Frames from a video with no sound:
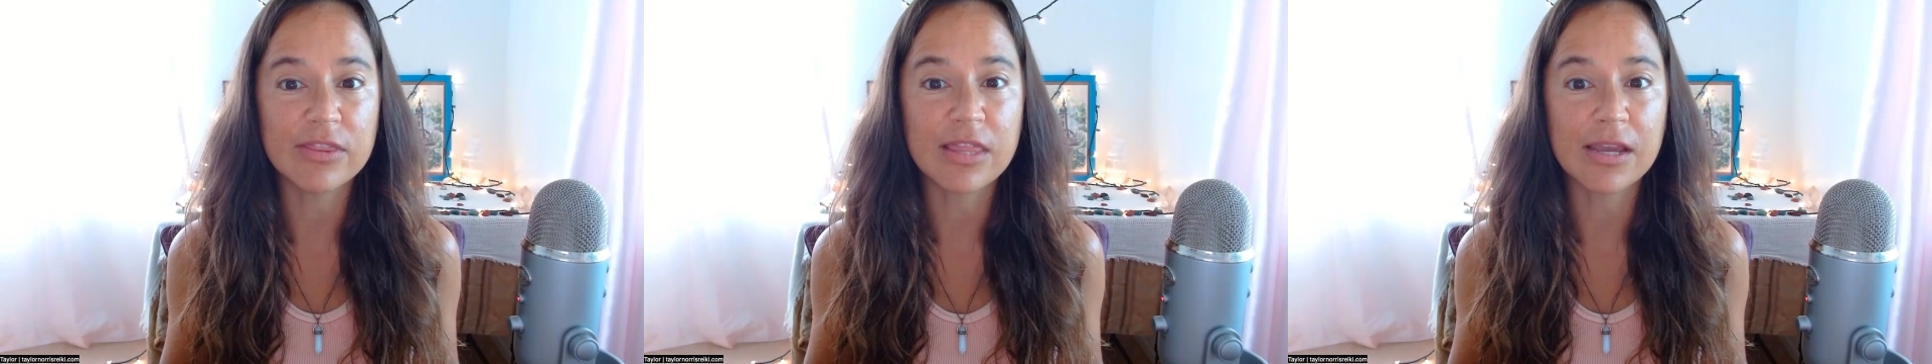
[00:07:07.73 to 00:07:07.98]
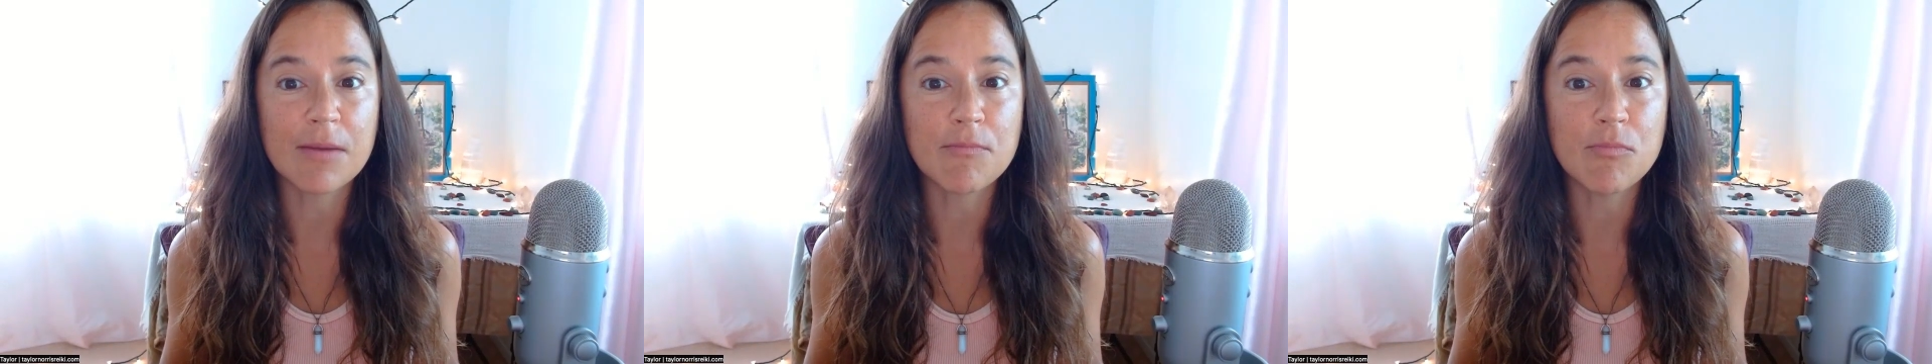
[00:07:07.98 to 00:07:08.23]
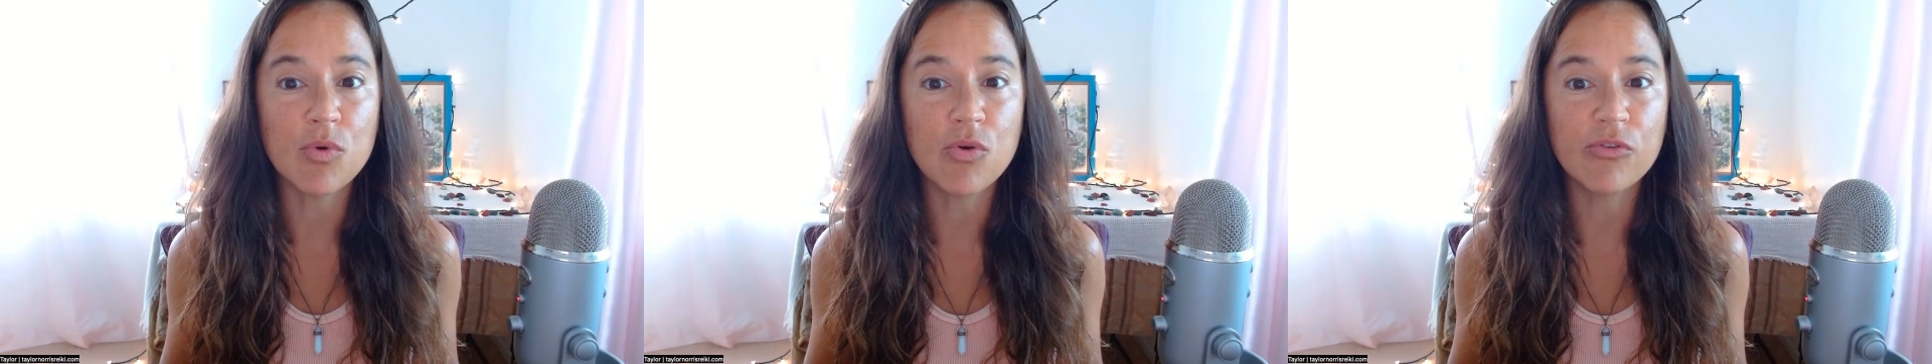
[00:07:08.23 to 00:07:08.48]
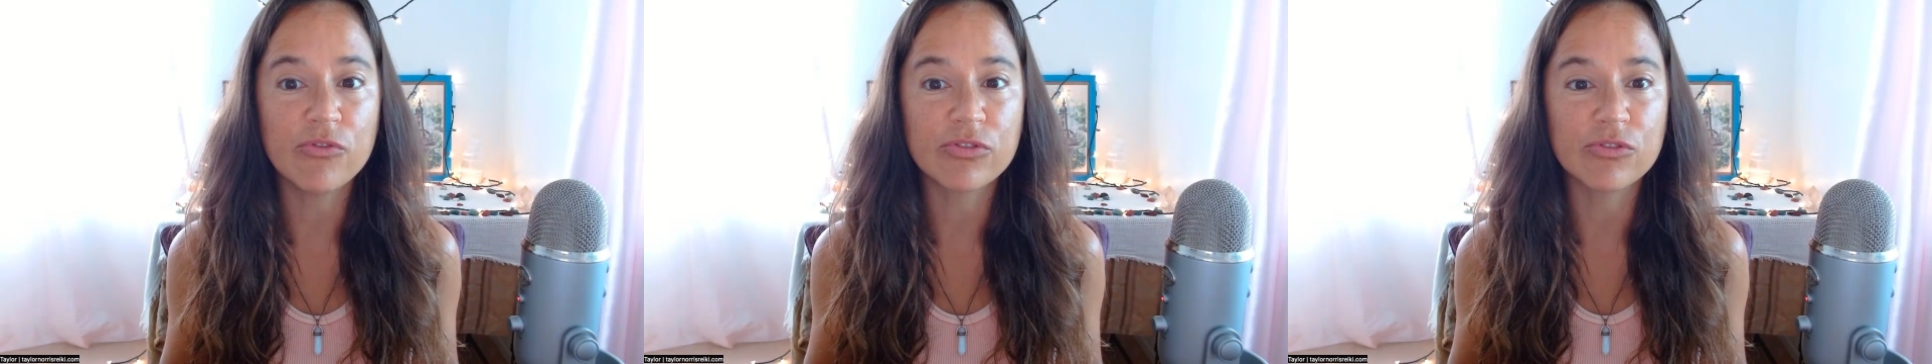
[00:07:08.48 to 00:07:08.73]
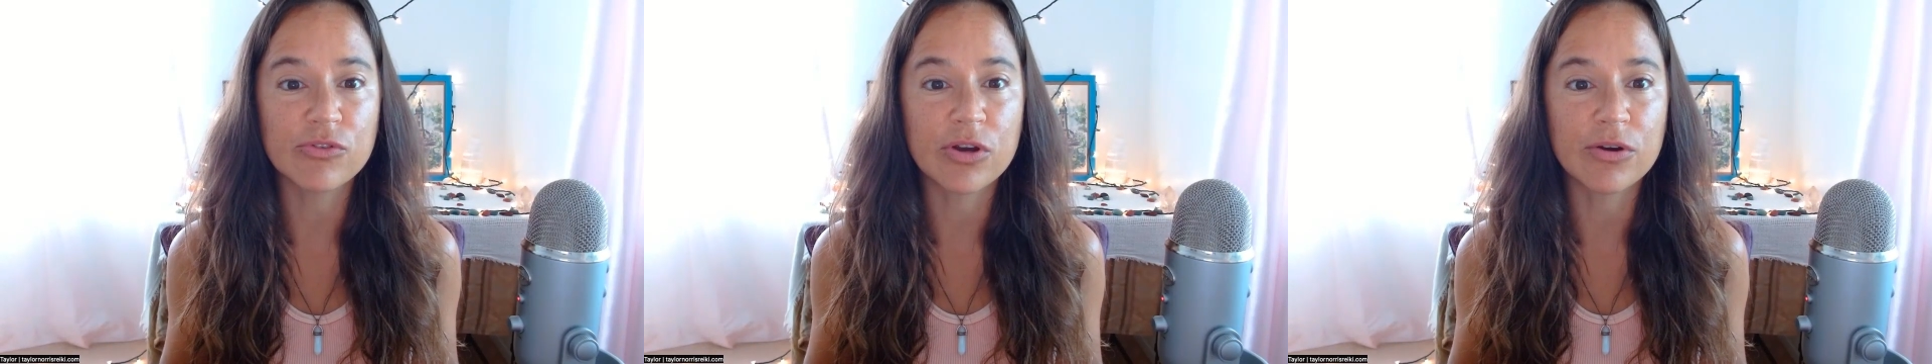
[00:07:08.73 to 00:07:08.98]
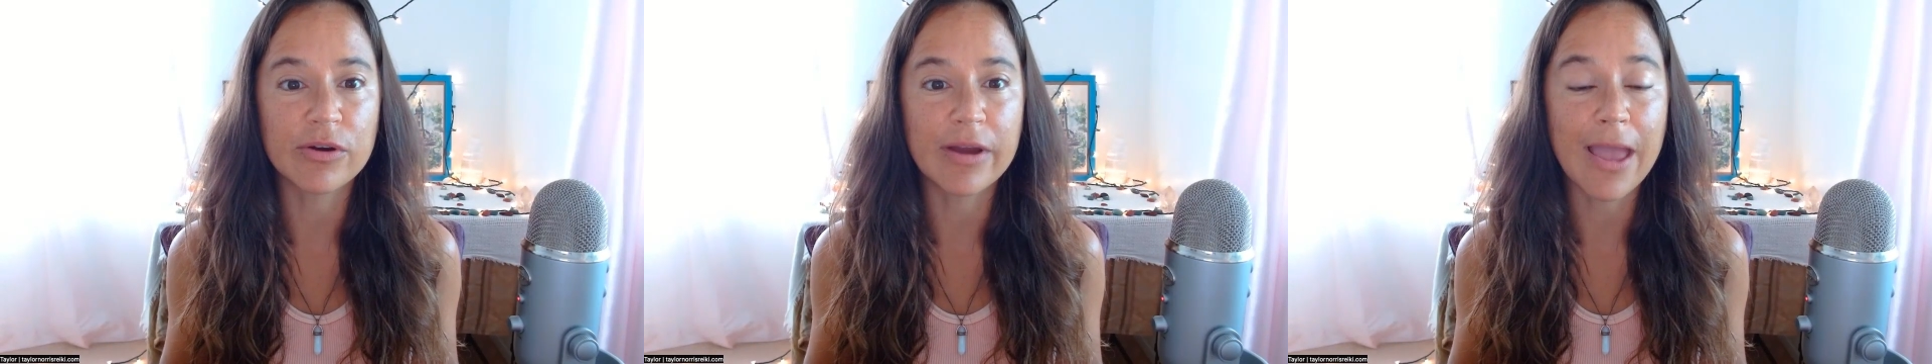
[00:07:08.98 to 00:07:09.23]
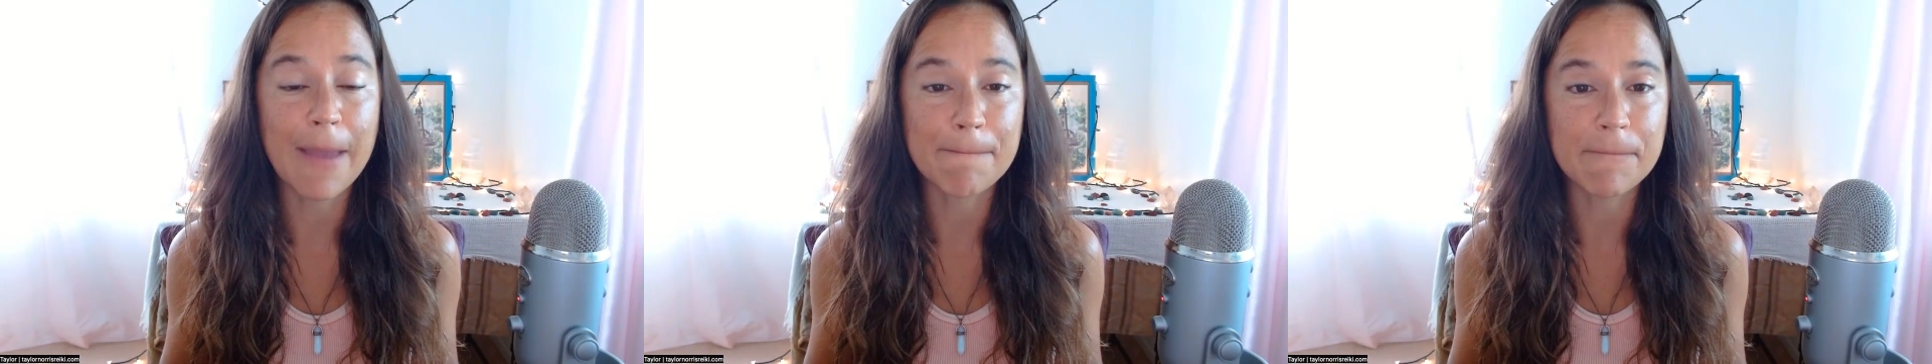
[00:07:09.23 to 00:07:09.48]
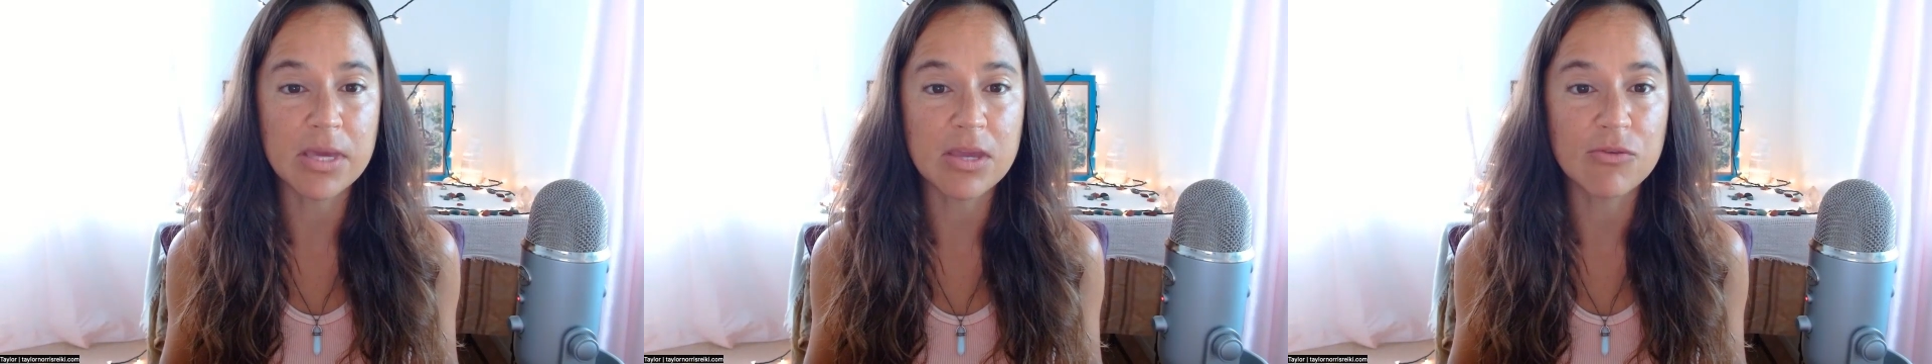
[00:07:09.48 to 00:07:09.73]
that can move through and
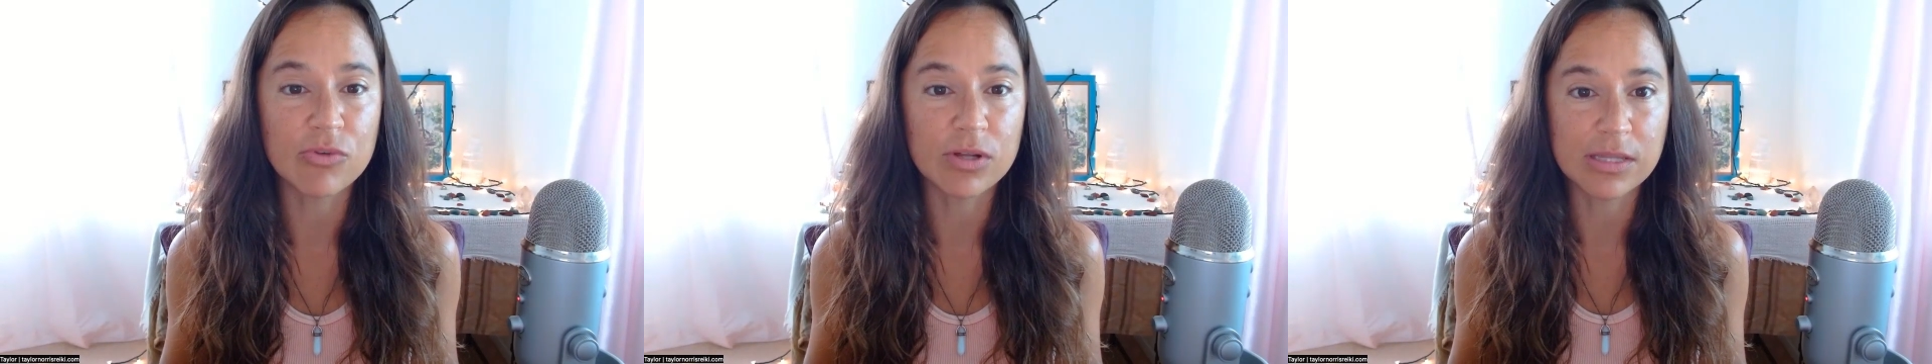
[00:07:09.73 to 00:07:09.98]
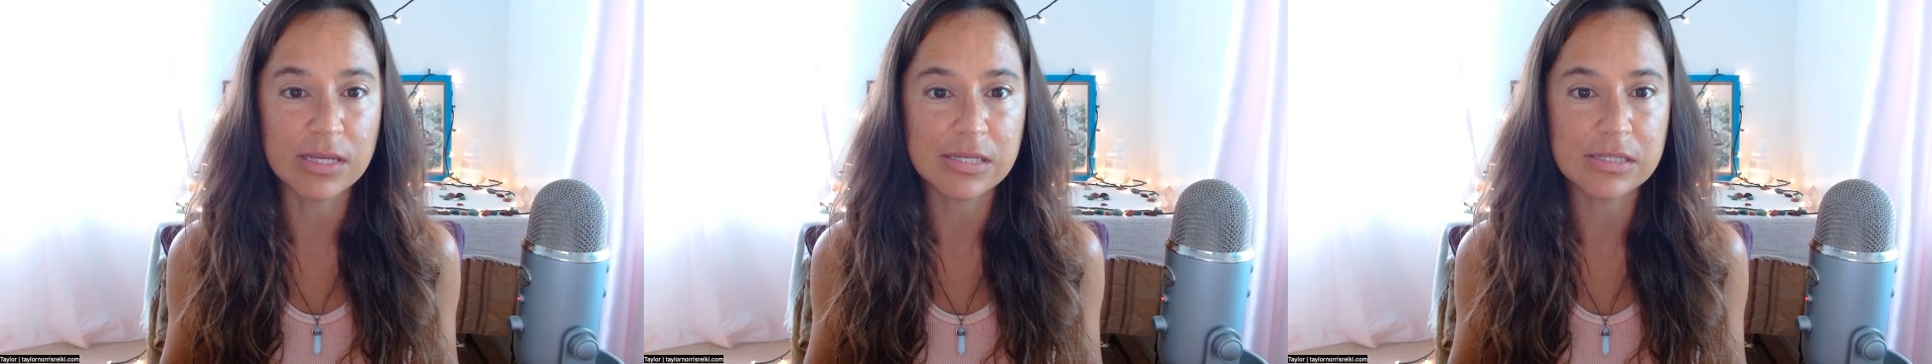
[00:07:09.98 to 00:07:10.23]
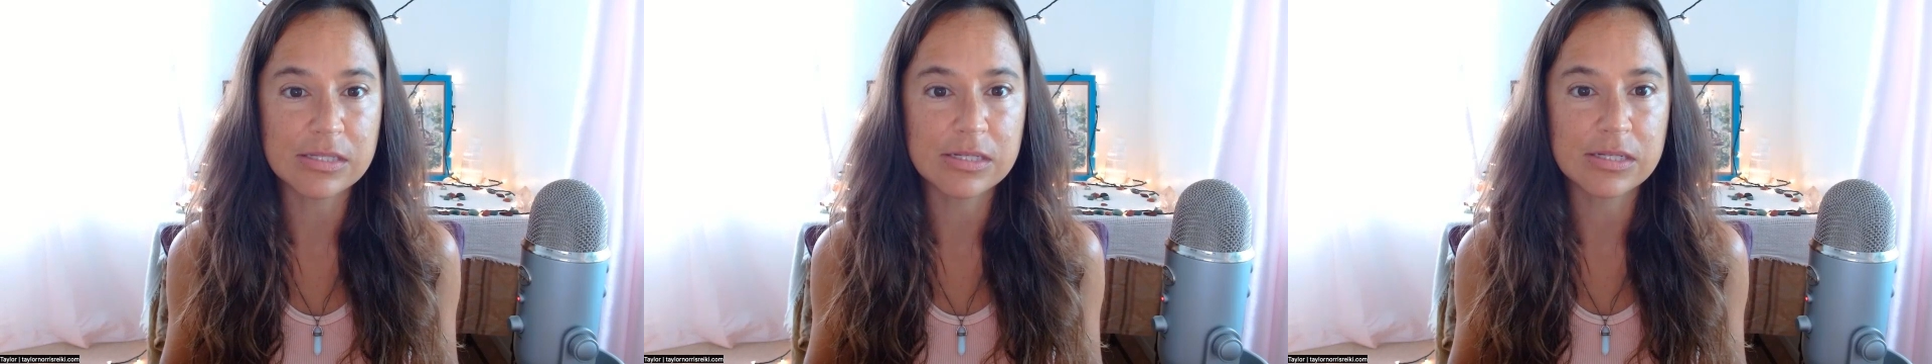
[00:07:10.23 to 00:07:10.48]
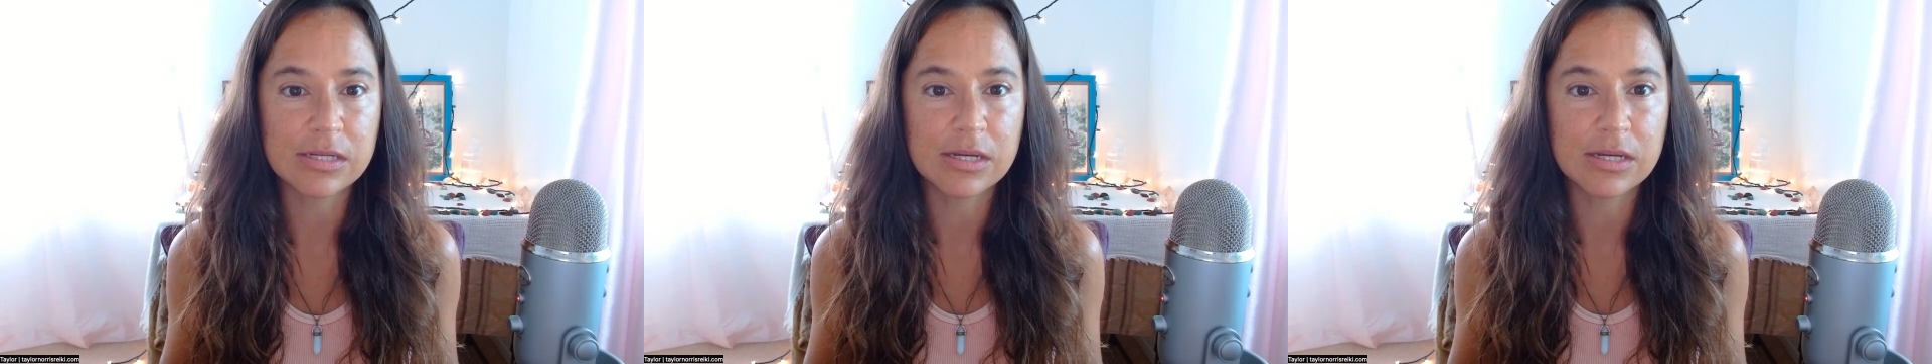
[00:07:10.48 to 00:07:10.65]
be released.